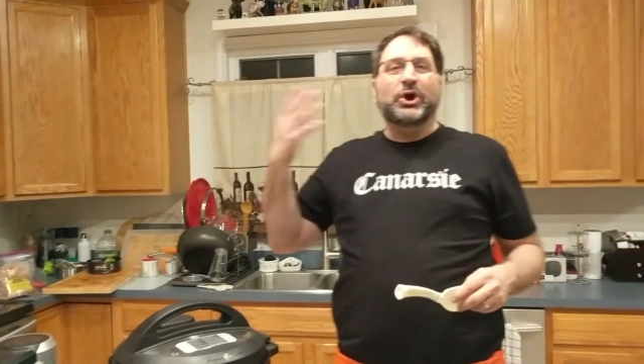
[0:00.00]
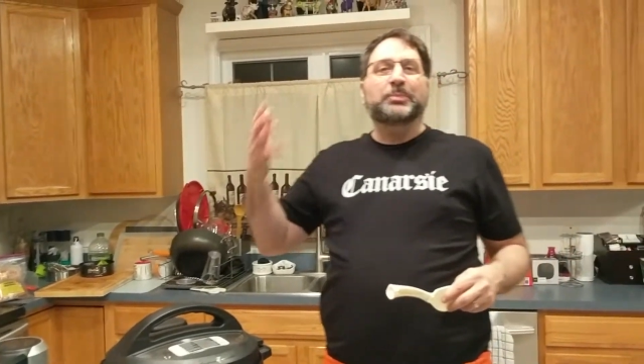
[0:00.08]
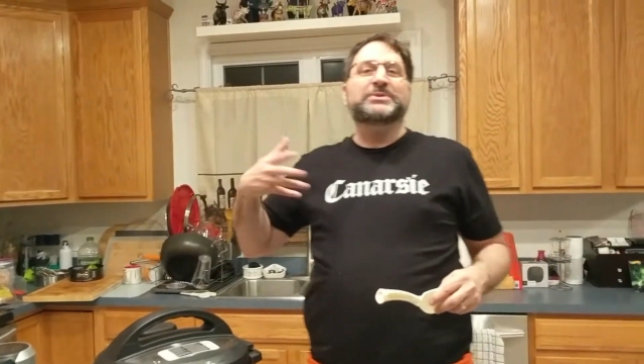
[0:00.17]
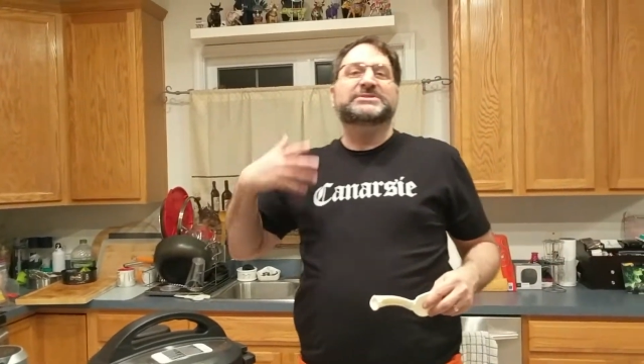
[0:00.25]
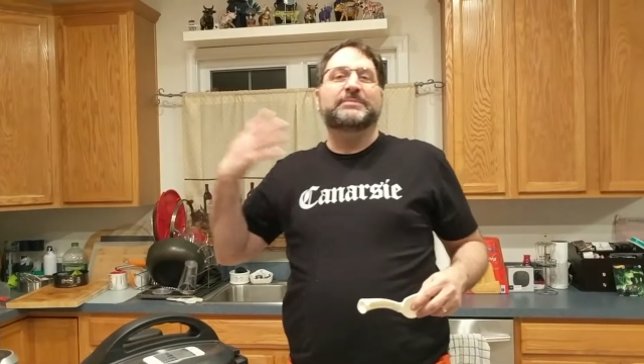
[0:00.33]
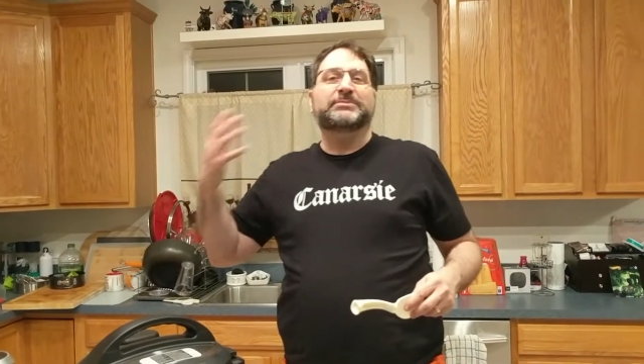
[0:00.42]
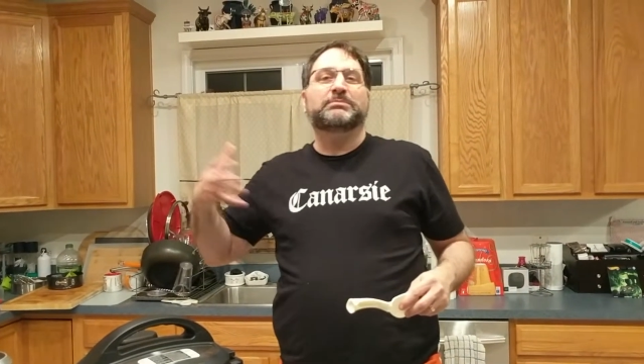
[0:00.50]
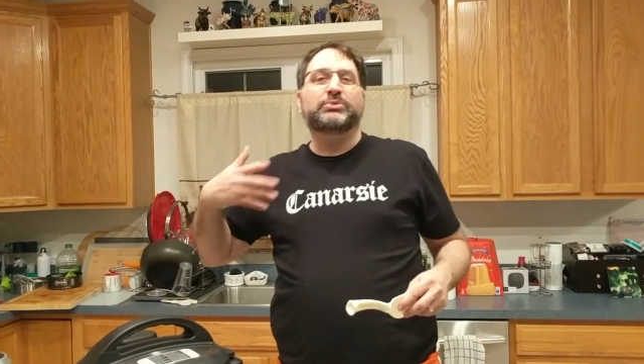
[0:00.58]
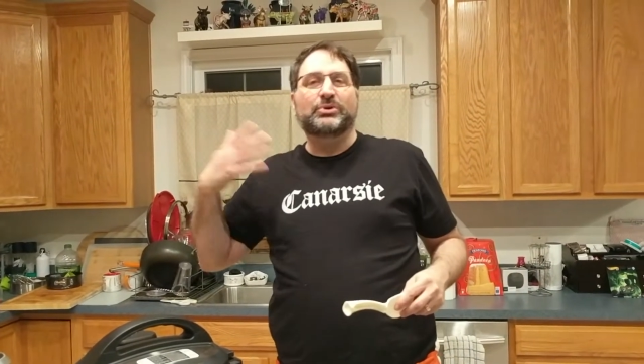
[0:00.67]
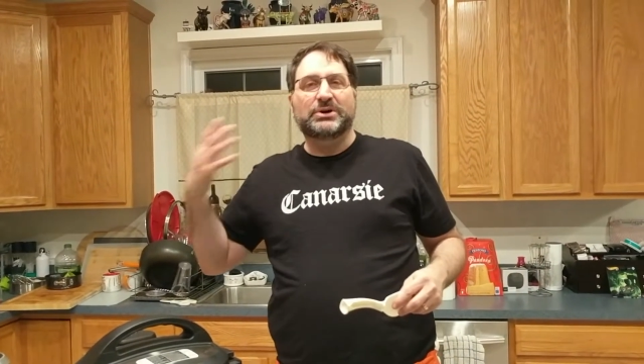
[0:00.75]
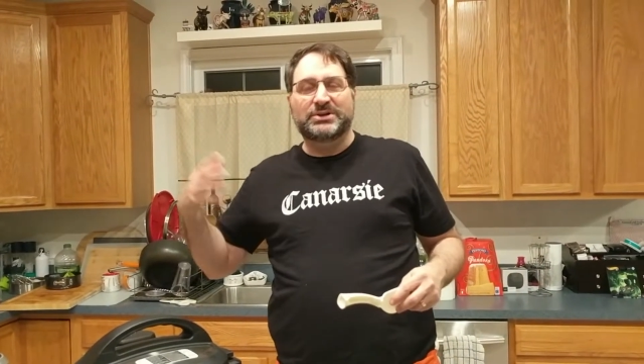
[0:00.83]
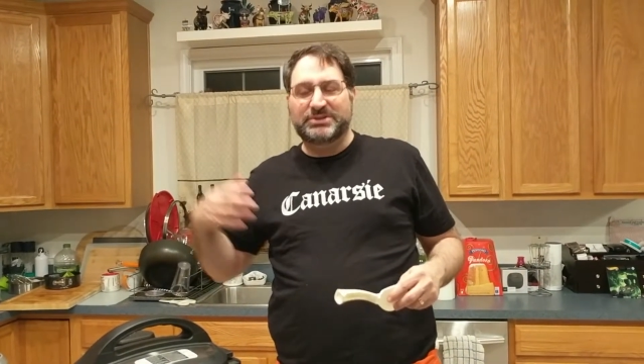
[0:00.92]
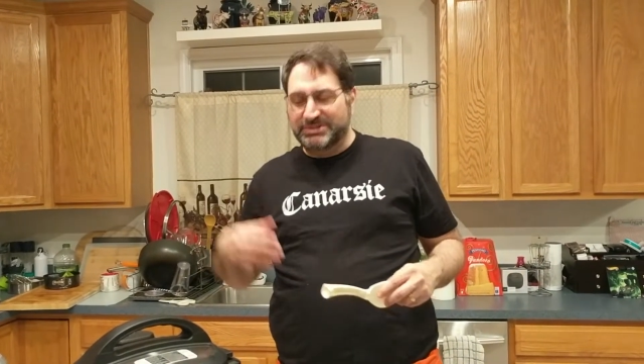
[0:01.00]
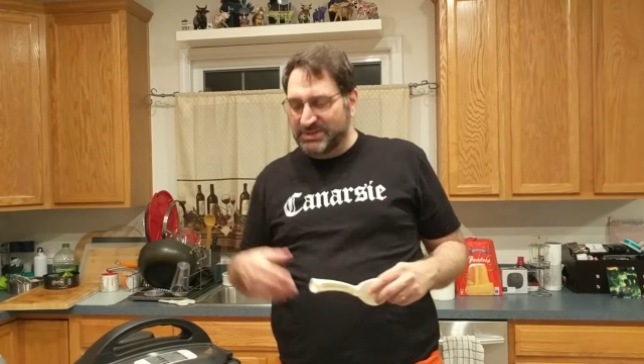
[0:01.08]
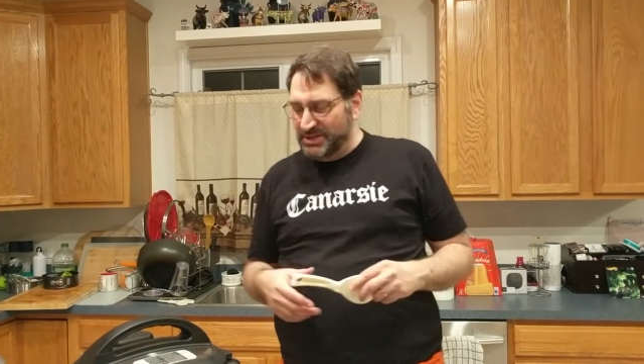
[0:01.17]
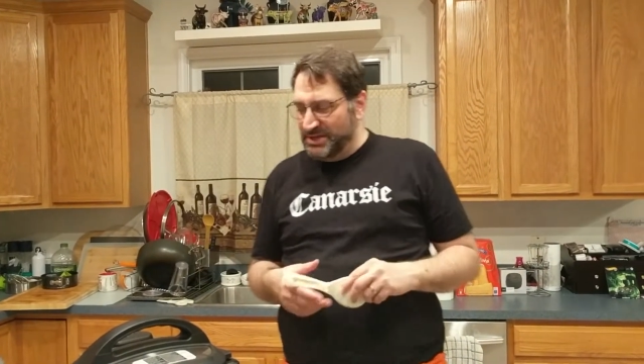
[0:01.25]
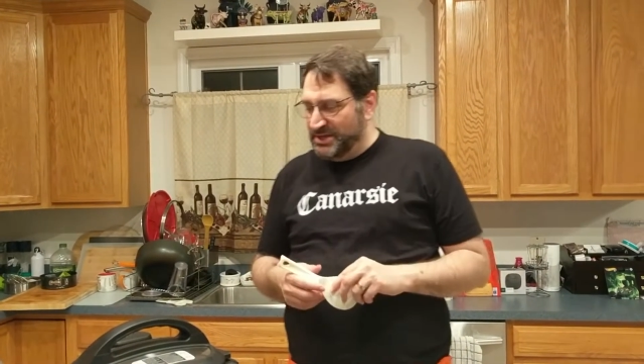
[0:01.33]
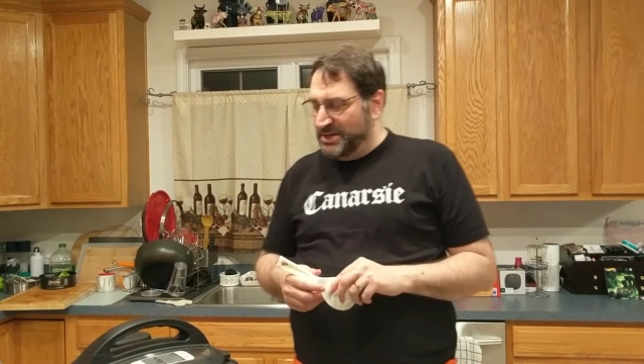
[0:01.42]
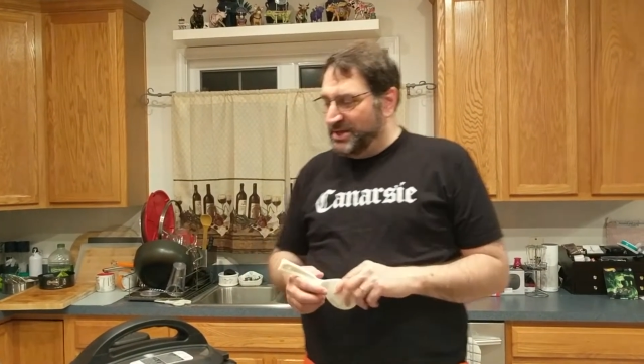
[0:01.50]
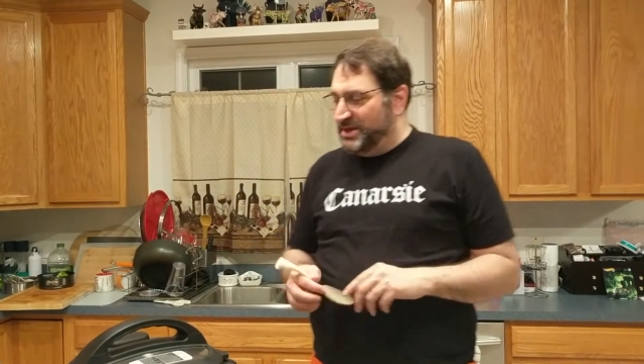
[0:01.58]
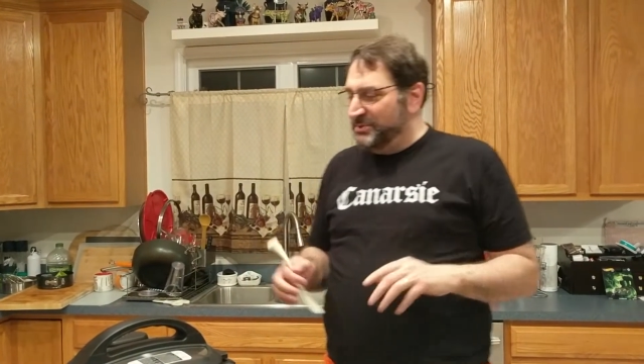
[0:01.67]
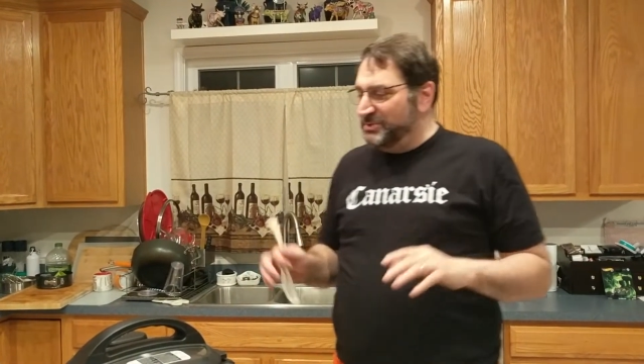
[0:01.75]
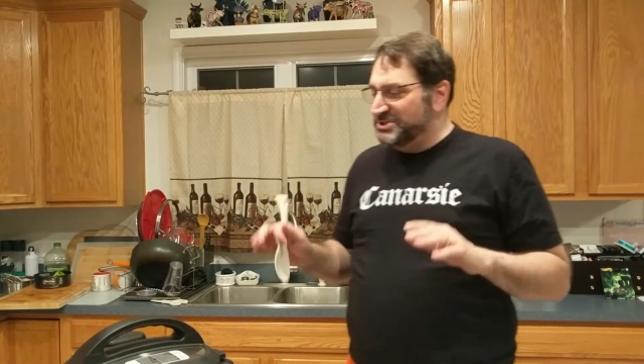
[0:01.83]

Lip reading: It opens up the pores.